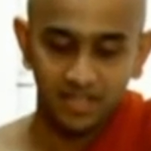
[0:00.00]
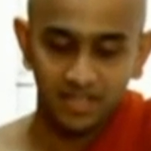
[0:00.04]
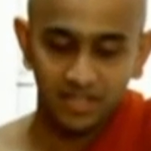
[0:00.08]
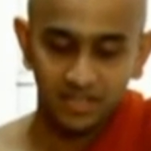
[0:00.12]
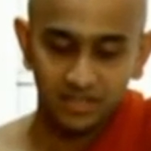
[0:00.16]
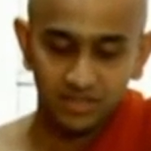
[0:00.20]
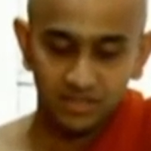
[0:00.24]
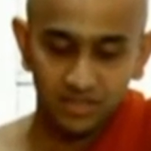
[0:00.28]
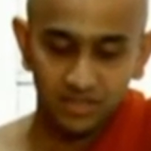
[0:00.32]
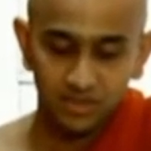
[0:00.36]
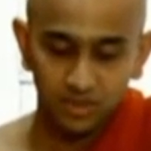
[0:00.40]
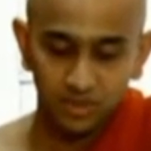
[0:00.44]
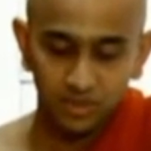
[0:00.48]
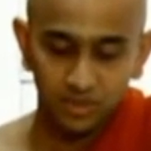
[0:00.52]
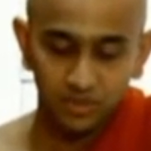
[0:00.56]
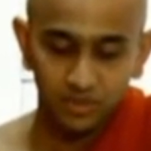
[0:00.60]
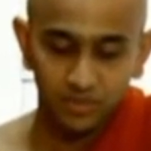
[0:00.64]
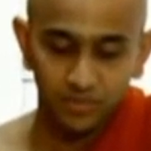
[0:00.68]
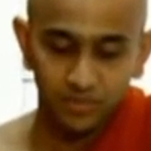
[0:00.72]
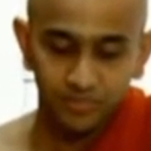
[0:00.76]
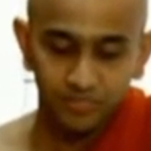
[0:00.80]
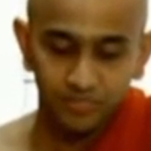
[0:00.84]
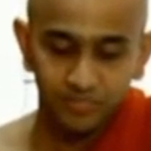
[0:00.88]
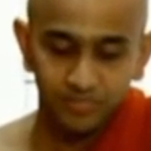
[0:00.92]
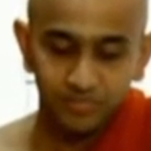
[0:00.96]

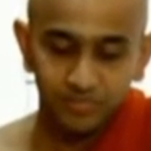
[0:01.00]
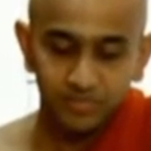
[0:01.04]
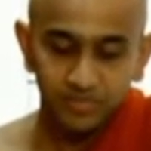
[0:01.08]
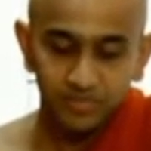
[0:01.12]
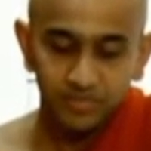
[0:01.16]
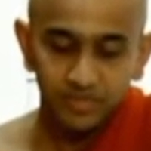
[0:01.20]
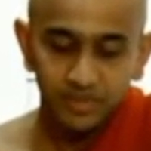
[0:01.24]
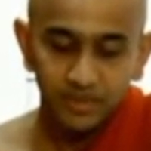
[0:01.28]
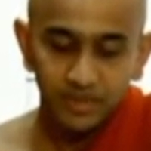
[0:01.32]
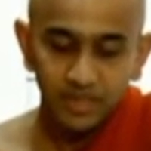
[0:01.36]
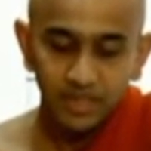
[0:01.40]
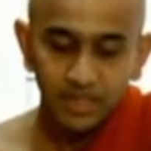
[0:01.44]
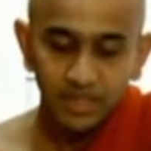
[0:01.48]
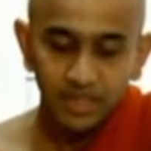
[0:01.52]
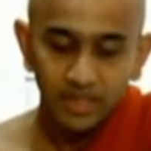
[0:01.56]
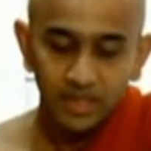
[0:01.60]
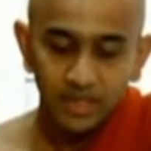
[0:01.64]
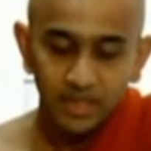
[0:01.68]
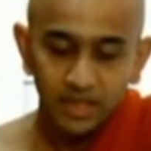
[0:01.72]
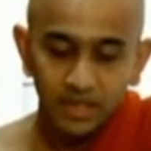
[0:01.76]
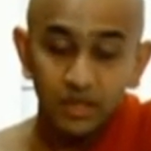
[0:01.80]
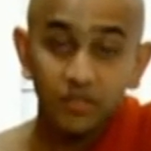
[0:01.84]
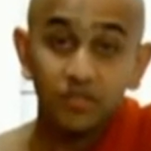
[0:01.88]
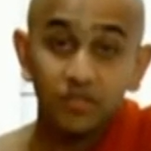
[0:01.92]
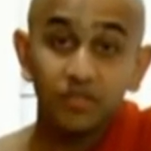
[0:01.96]
So,
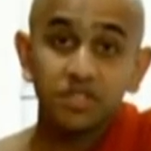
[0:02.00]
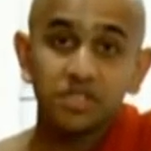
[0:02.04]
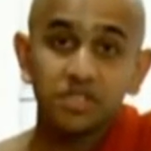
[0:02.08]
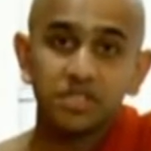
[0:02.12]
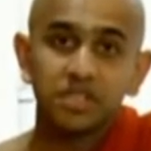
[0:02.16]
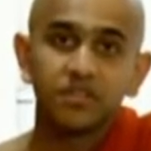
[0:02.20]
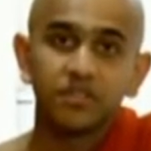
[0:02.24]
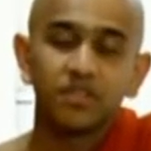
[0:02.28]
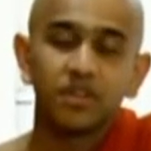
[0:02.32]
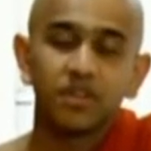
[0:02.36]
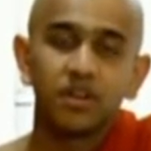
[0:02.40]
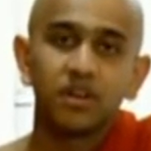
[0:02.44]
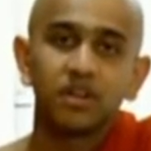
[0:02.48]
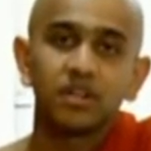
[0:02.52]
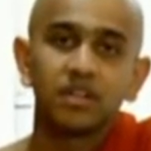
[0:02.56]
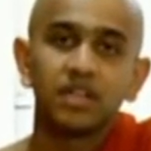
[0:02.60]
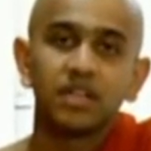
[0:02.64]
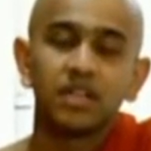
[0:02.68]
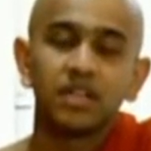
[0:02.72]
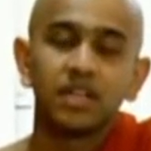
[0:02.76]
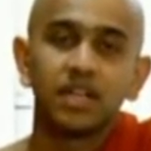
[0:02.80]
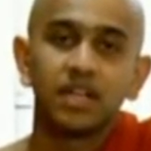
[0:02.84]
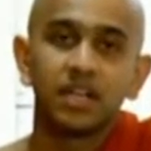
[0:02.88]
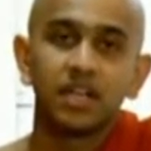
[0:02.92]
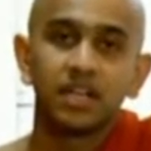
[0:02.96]
first of
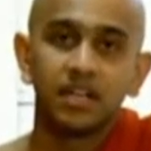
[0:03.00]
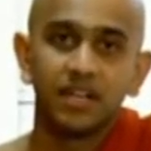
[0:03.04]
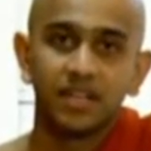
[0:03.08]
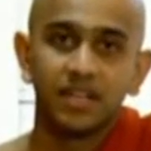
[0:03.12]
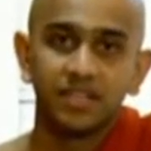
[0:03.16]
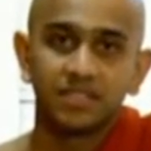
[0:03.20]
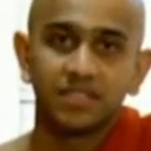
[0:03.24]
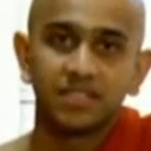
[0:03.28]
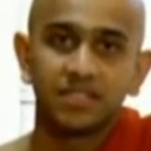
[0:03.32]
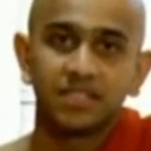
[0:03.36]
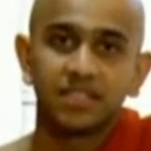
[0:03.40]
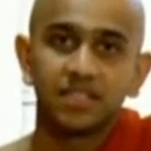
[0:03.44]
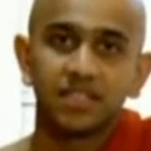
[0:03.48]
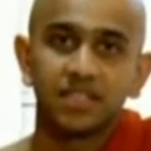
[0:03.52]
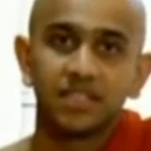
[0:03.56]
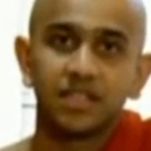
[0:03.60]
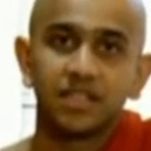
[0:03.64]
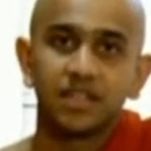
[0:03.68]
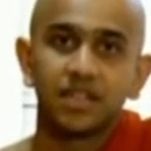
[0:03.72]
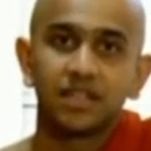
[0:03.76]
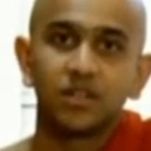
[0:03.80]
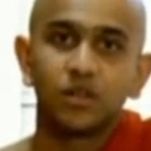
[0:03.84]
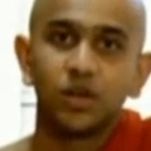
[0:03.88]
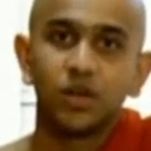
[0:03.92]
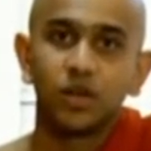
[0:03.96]
all, let's
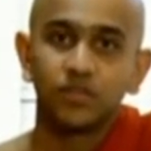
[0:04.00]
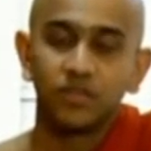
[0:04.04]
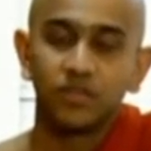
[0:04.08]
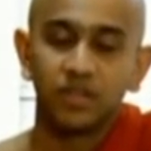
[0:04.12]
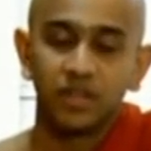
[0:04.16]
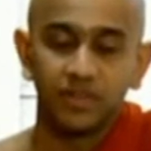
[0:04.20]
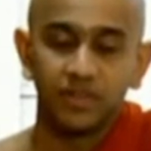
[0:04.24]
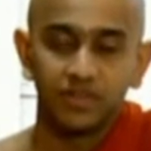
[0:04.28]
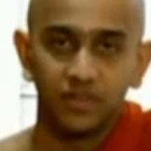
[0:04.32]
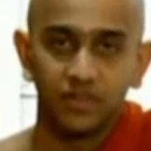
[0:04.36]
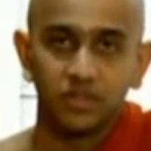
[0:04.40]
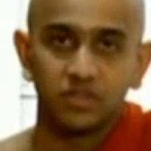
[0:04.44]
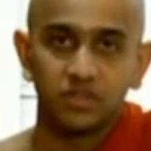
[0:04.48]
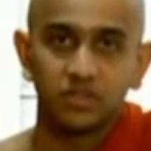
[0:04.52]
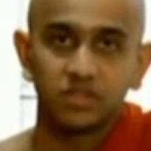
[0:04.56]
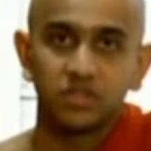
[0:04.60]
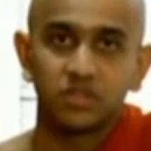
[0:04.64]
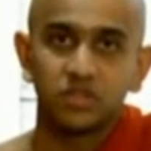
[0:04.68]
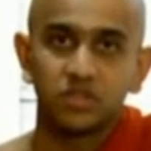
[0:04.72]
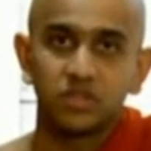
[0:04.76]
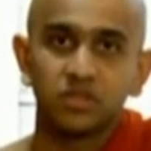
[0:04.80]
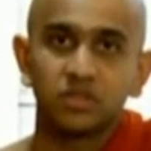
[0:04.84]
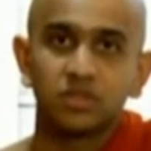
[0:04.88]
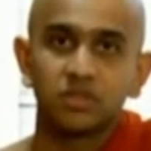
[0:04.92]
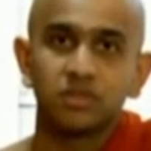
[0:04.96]
go for refuge
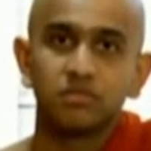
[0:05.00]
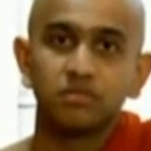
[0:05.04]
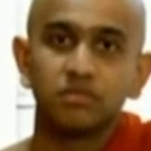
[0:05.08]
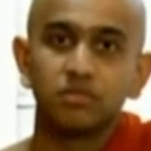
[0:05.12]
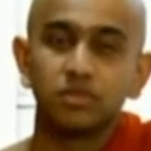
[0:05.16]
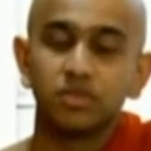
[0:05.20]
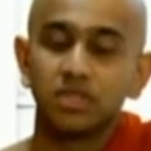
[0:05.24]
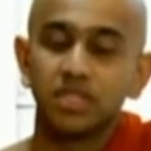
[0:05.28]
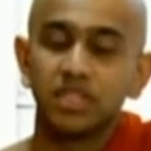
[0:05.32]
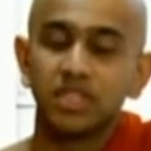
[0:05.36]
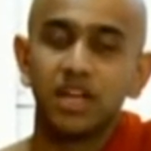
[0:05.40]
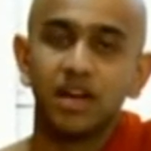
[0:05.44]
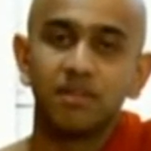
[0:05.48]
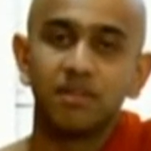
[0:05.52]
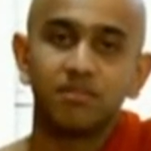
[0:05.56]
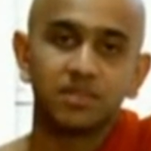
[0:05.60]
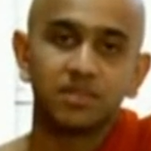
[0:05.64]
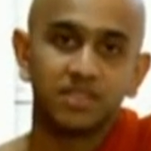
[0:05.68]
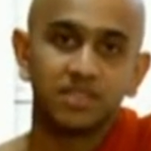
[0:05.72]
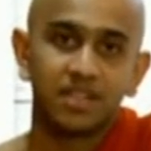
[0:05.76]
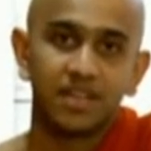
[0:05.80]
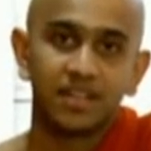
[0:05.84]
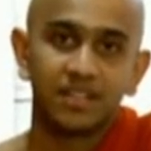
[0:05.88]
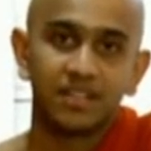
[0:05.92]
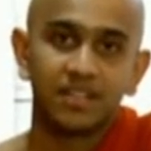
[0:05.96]
to Buddha Dhamma
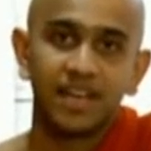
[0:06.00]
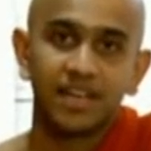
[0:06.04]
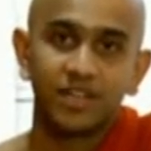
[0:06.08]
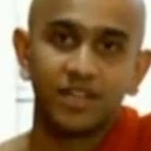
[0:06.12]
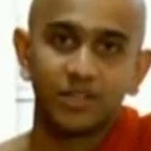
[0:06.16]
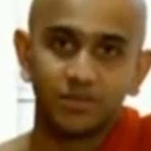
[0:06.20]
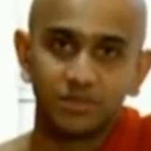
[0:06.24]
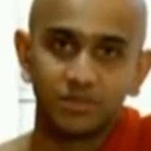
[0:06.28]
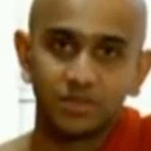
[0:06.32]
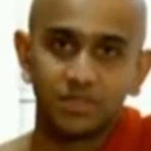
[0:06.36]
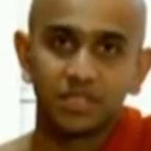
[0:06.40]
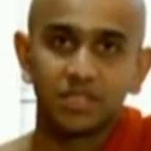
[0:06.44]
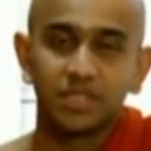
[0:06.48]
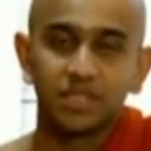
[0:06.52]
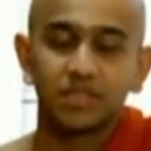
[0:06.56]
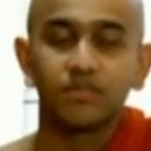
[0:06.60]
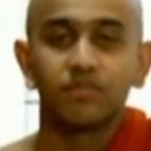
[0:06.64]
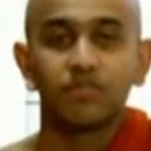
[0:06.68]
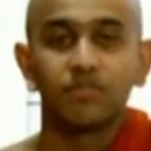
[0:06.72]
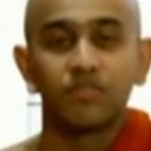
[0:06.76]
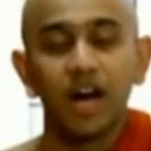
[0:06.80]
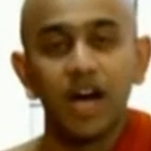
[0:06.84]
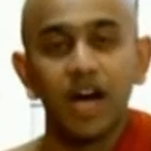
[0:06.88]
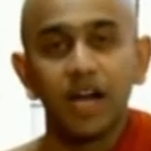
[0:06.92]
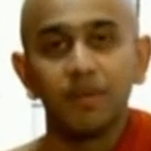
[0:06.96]
Sangha and
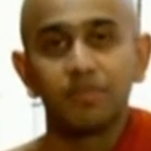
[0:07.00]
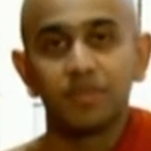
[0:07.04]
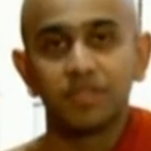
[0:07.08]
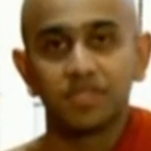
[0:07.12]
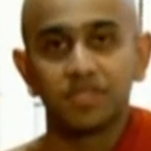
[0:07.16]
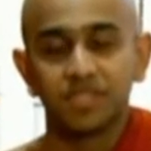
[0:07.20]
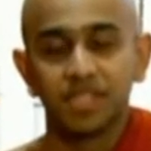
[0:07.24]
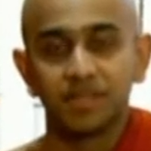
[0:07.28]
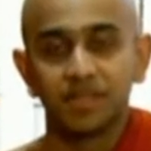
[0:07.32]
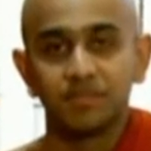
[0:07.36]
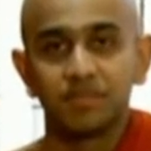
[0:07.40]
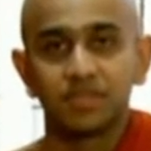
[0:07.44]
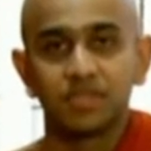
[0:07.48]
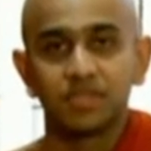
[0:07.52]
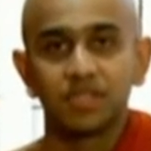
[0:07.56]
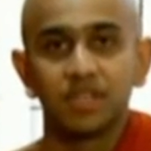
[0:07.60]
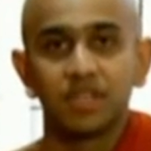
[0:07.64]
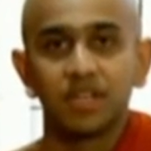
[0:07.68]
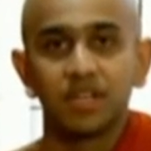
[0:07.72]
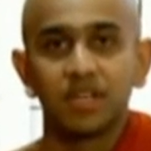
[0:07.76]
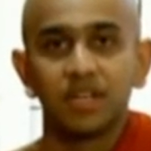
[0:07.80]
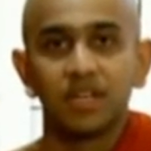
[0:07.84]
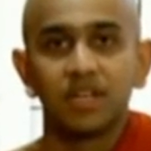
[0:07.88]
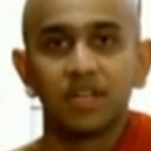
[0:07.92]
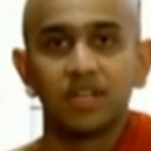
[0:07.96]
observe 5 precepts
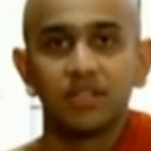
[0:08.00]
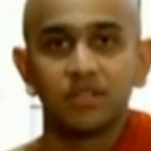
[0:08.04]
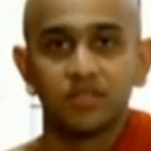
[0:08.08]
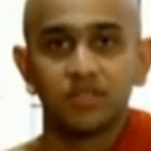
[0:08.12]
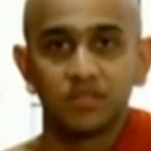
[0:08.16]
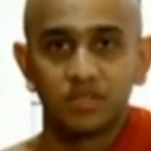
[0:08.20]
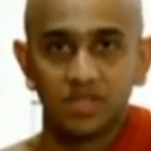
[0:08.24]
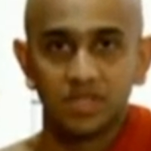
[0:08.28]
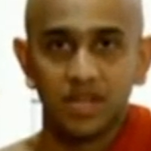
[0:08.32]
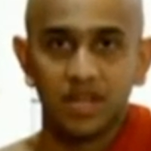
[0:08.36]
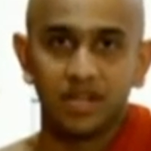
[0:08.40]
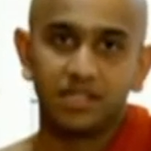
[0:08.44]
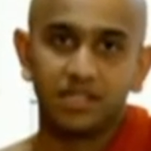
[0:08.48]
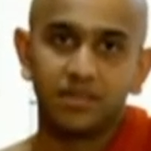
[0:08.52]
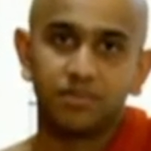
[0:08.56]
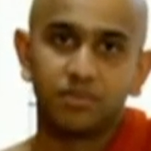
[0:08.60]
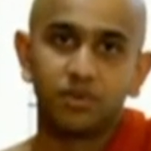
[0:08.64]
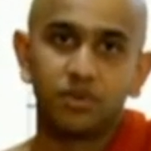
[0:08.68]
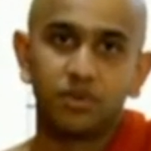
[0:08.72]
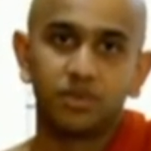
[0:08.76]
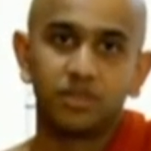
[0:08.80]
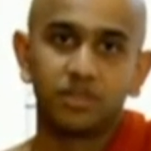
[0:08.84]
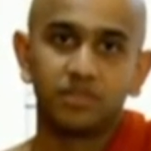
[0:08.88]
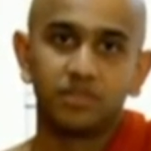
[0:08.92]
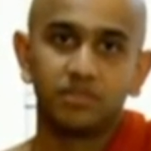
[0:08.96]
to start the
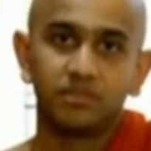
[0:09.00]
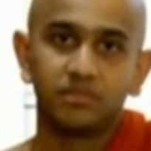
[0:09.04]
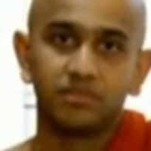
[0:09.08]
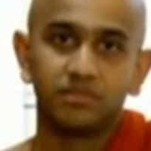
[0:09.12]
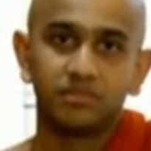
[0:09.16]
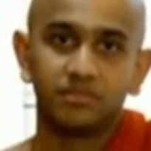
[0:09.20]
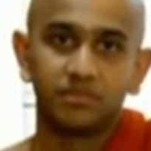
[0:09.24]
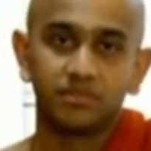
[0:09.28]
program.